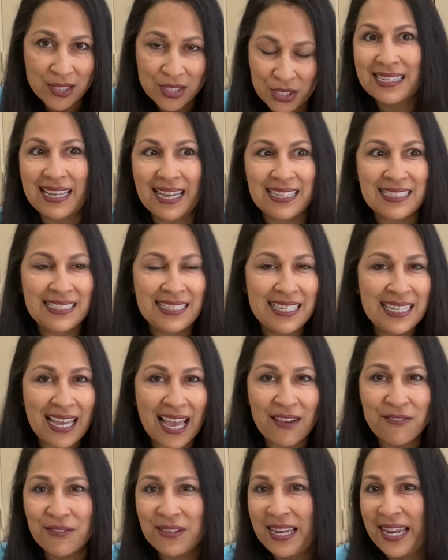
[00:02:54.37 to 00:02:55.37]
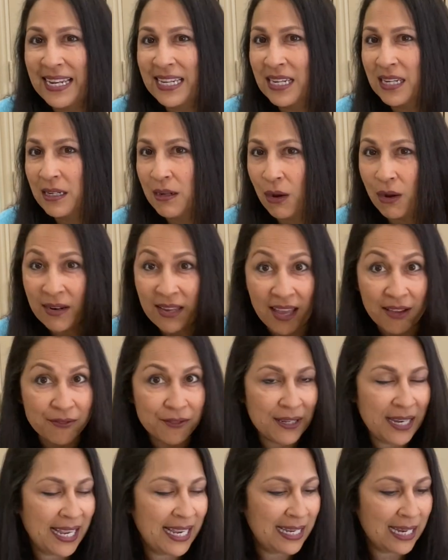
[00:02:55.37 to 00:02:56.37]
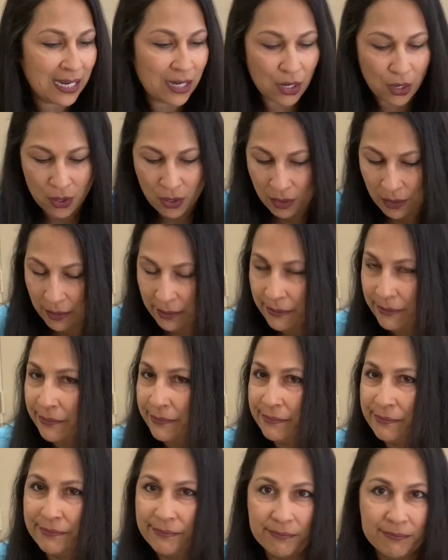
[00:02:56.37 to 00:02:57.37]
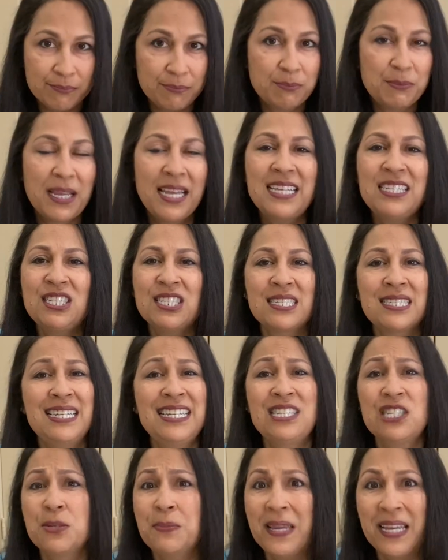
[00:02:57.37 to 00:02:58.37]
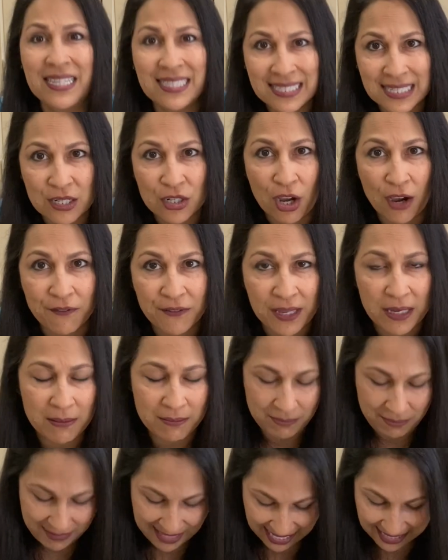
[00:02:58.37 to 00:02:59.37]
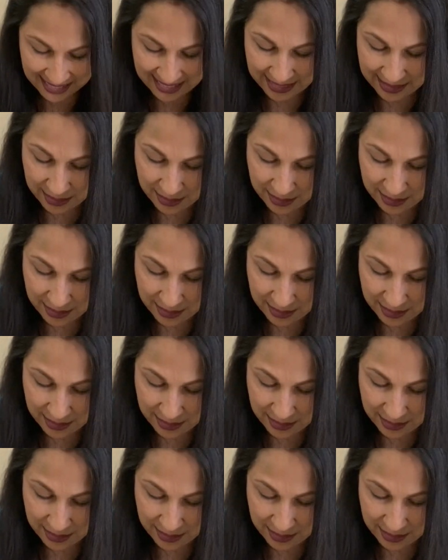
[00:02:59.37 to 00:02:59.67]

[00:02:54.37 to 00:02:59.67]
You can decaffeinated or caffeinated, or it just needs to be instant coffee. That's it.